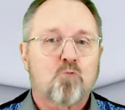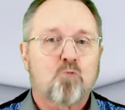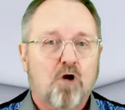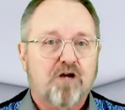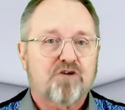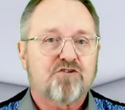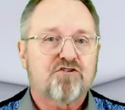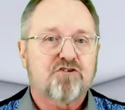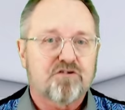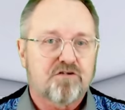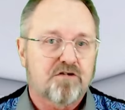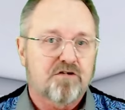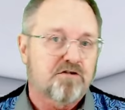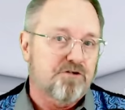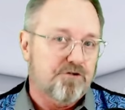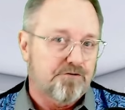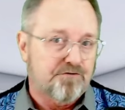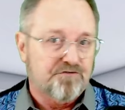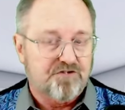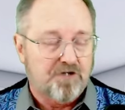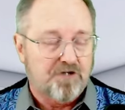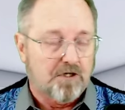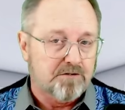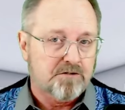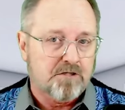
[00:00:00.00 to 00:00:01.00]
Washington
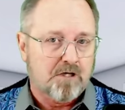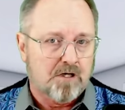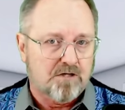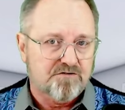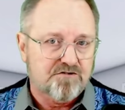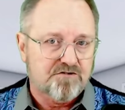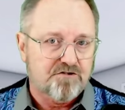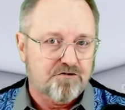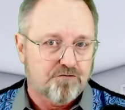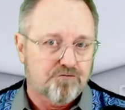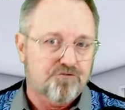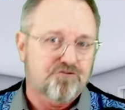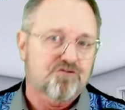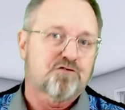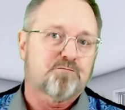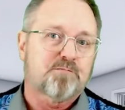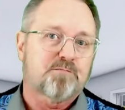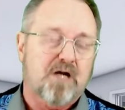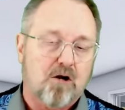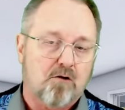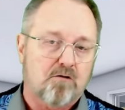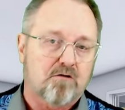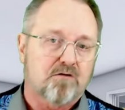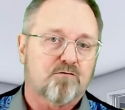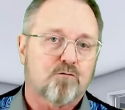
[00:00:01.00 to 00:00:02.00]
used unconstitutional
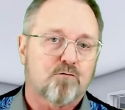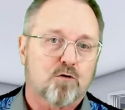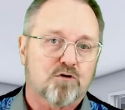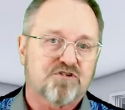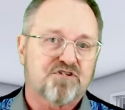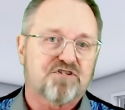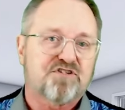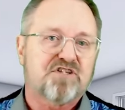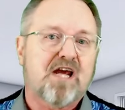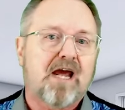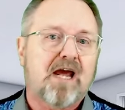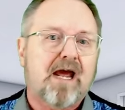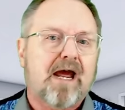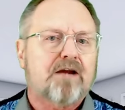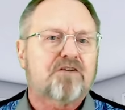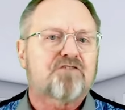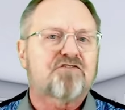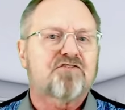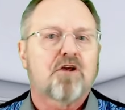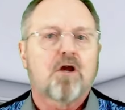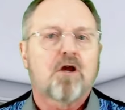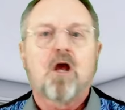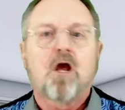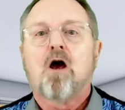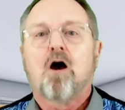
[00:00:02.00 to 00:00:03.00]
power to force a
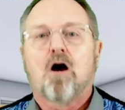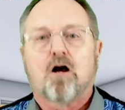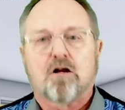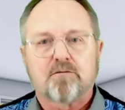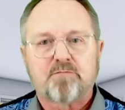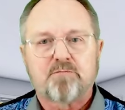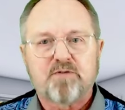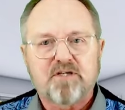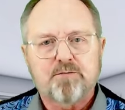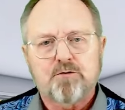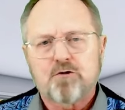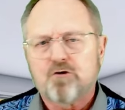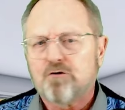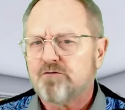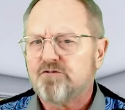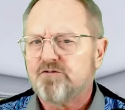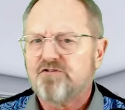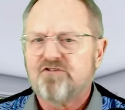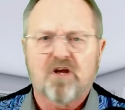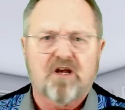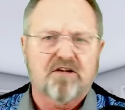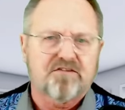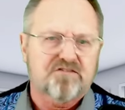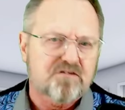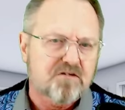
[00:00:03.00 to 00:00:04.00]
tax on a people who
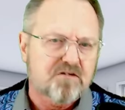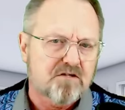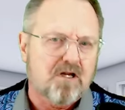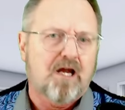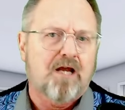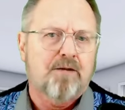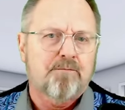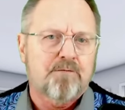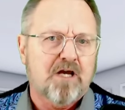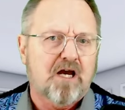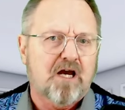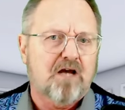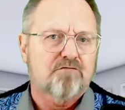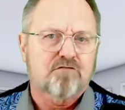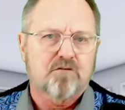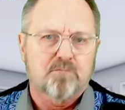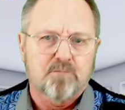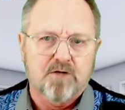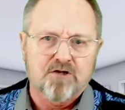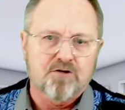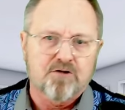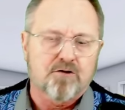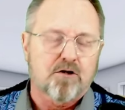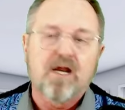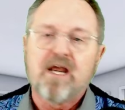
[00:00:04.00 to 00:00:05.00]
just climbed out from
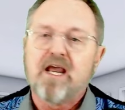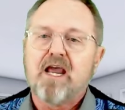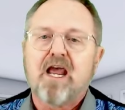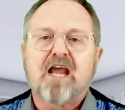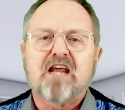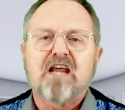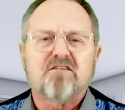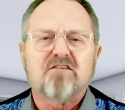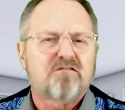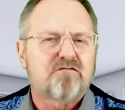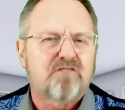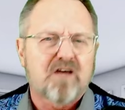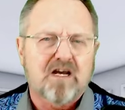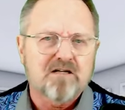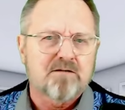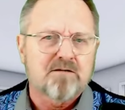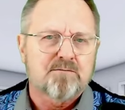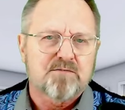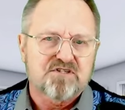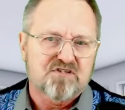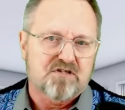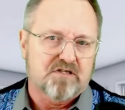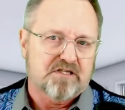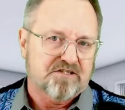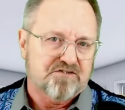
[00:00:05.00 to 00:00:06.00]
under a
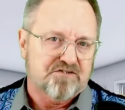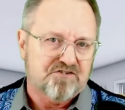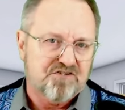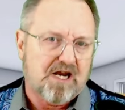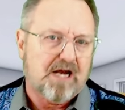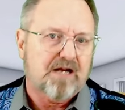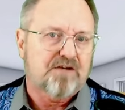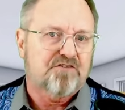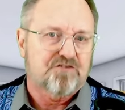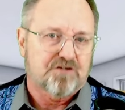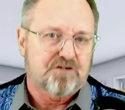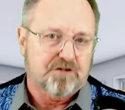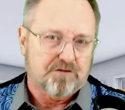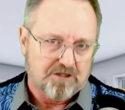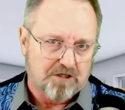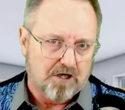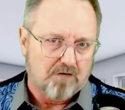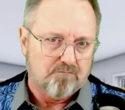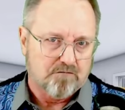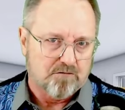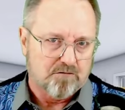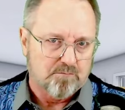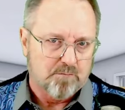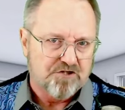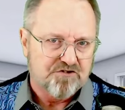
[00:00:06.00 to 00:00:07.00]
venomously taxing
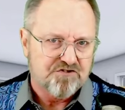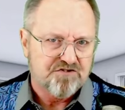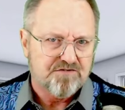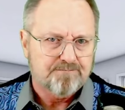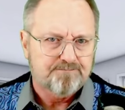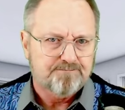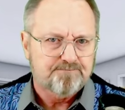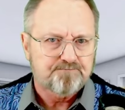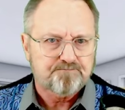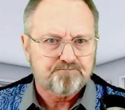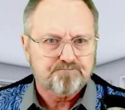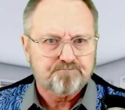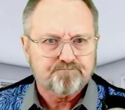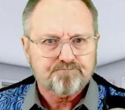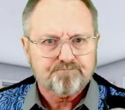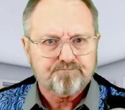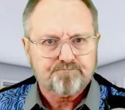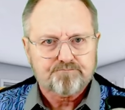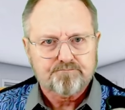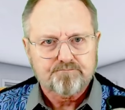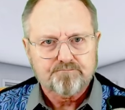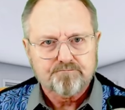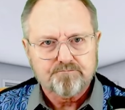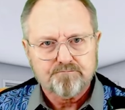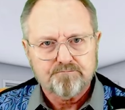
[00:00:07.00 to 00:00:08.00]
government.
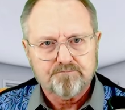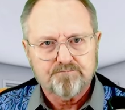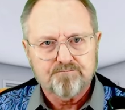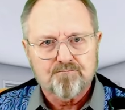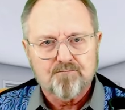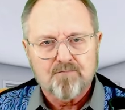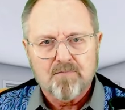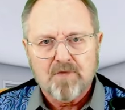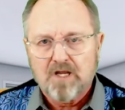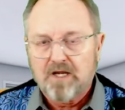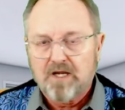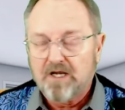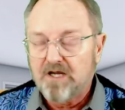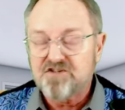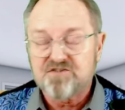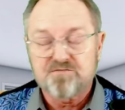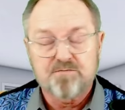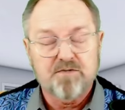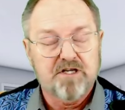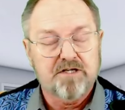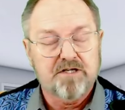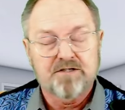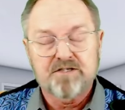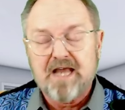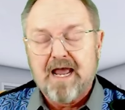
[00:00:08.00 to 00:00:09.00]
It's
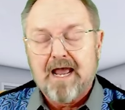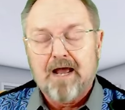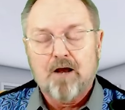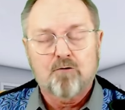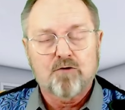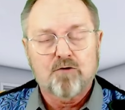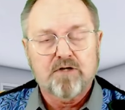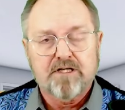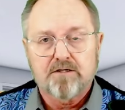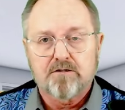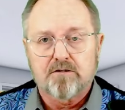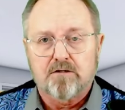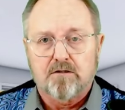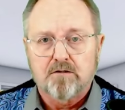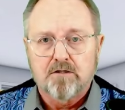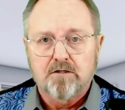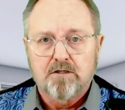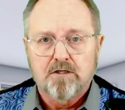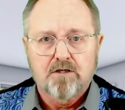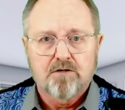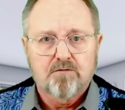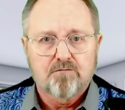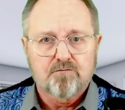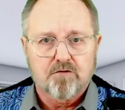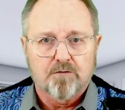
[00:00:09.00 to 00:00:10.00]
been downhill
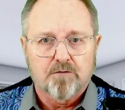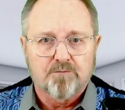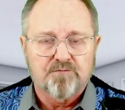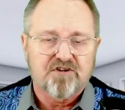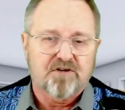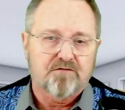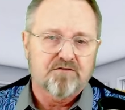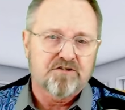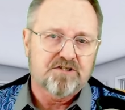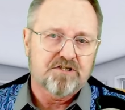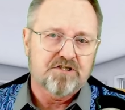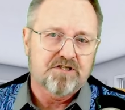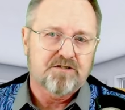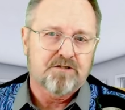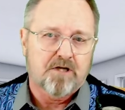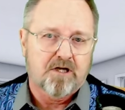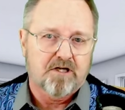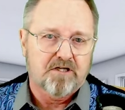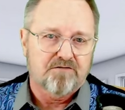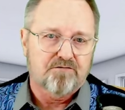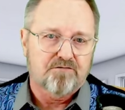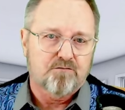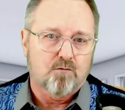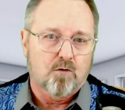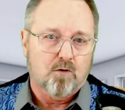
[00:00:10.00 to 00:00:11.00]
from
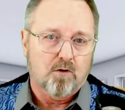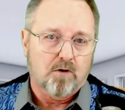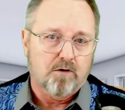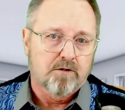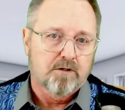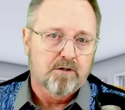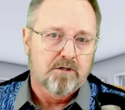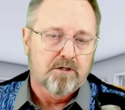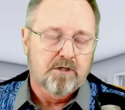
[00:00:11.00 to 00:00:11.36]
1794.